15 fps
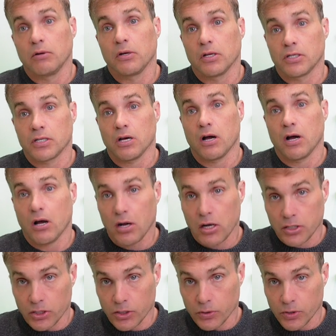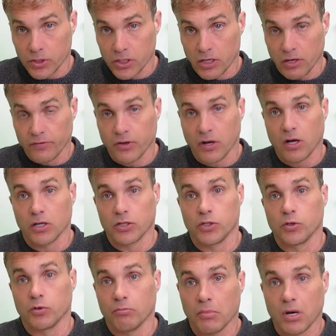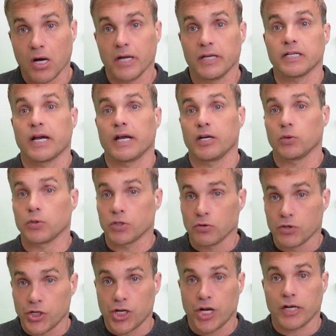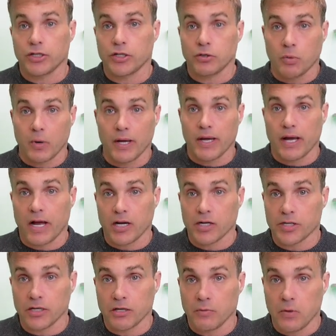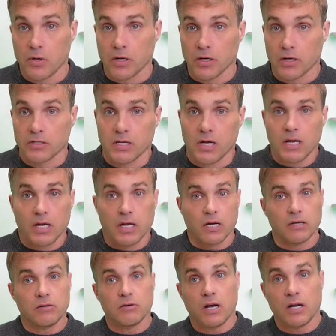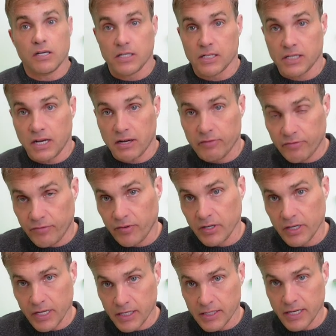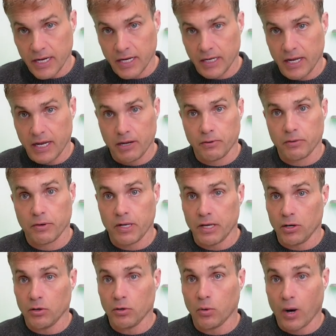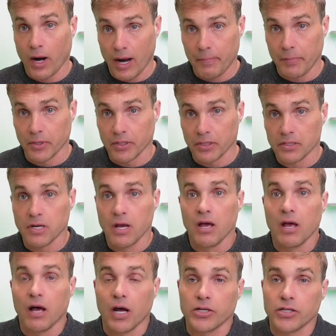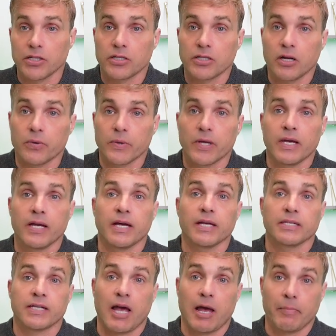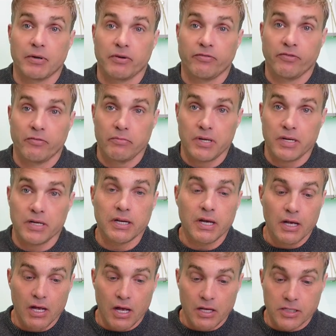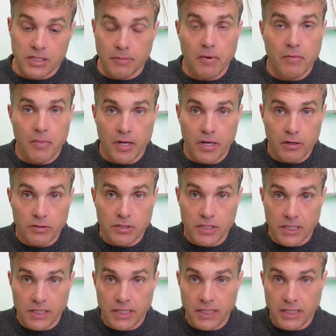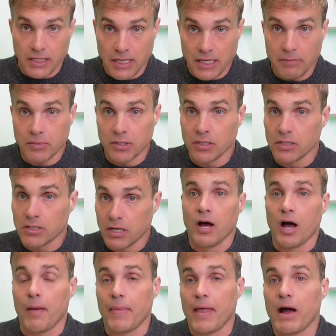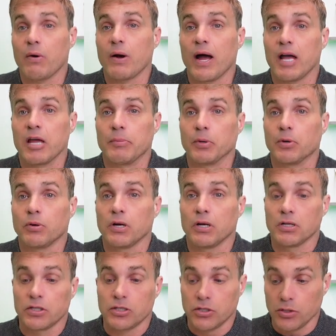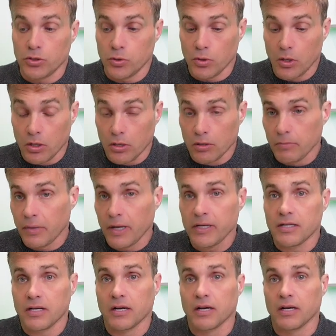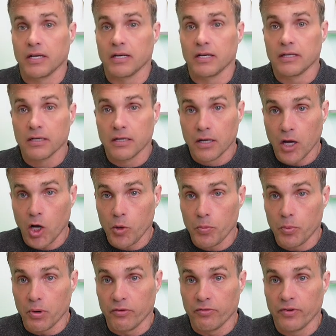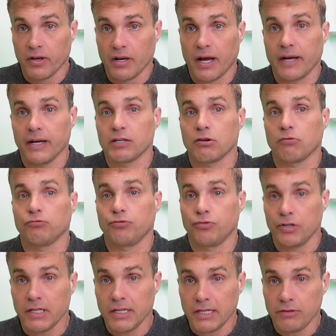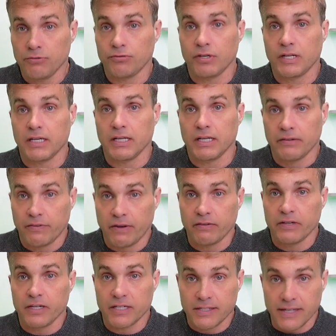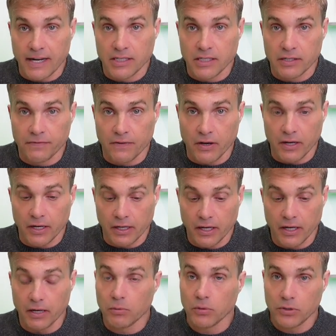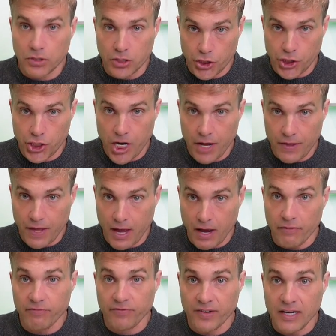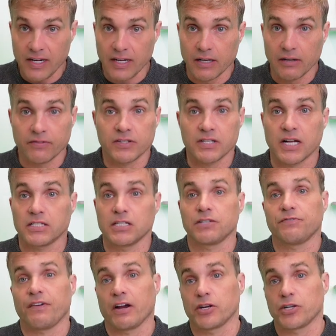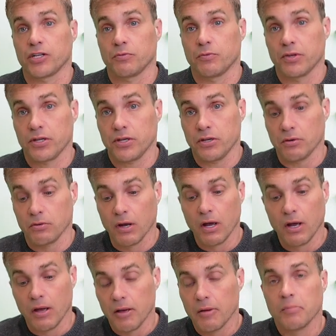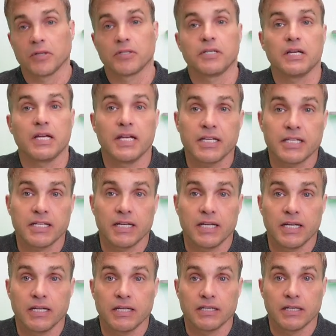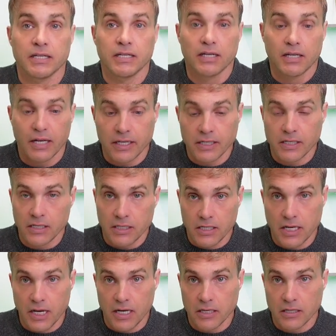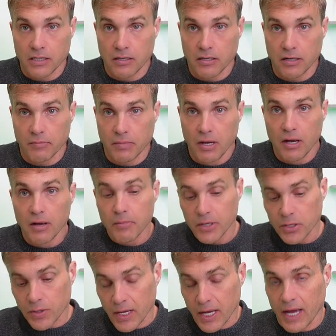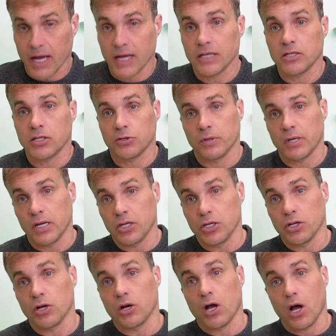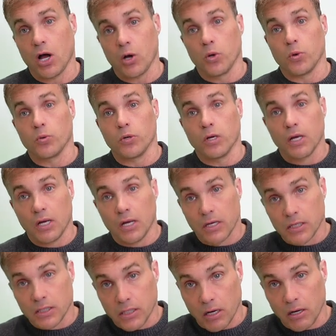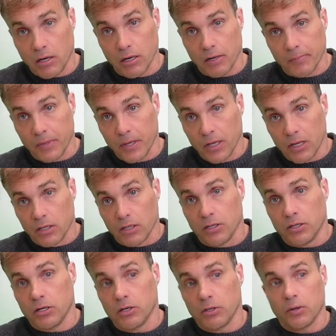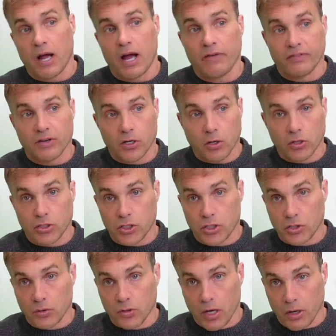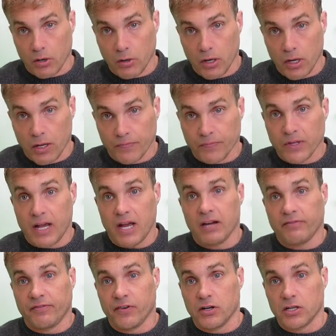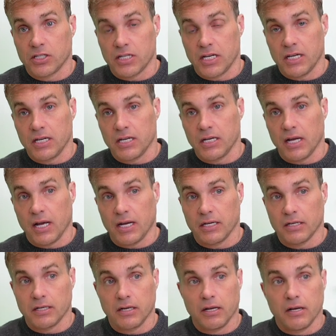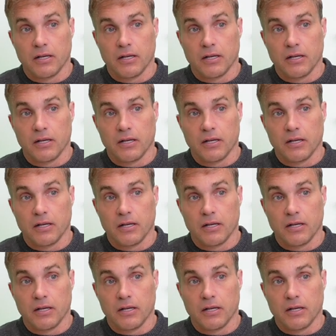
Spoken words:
learn to harden yourself, harden your mind, and also change the way it actually works. I don't understand fully exactly how it all happens. I just know that it has happened for me. Some of my OCD demons I'm now able to basically cope with. And it's really, really very satisfying. And I want to share that feeling of satisfaction with you. But it isn't easy. It does take time. But you can do it in your own time. You know, you haven't got to go headfirst in and,